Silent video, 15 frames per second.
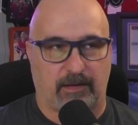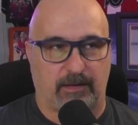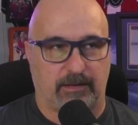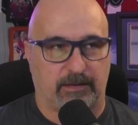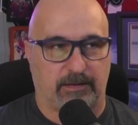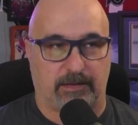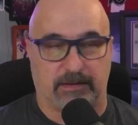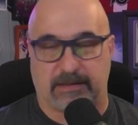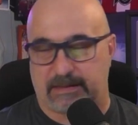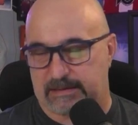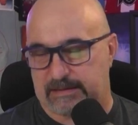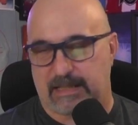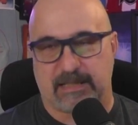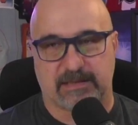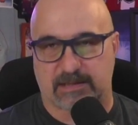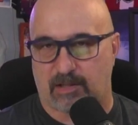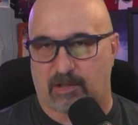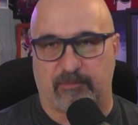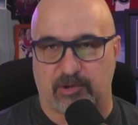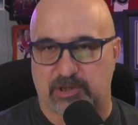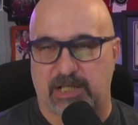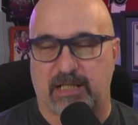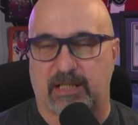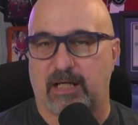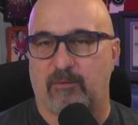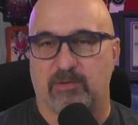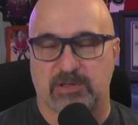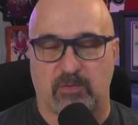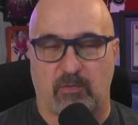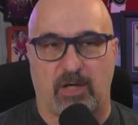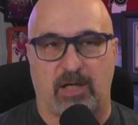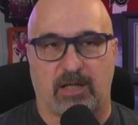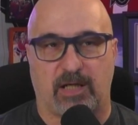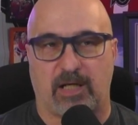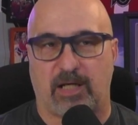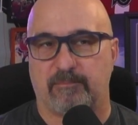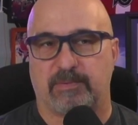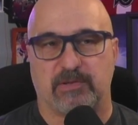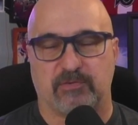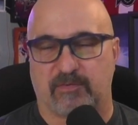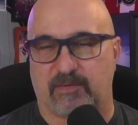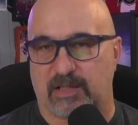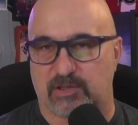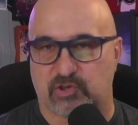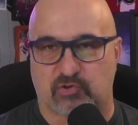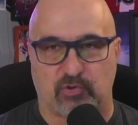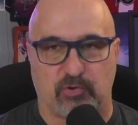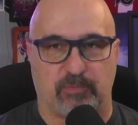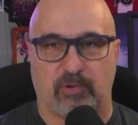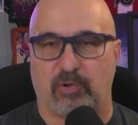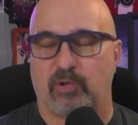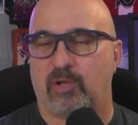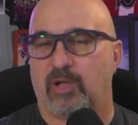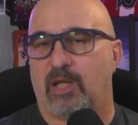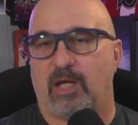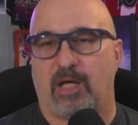Yes, Arbor Jacki was a walk-on, but you've got Struble,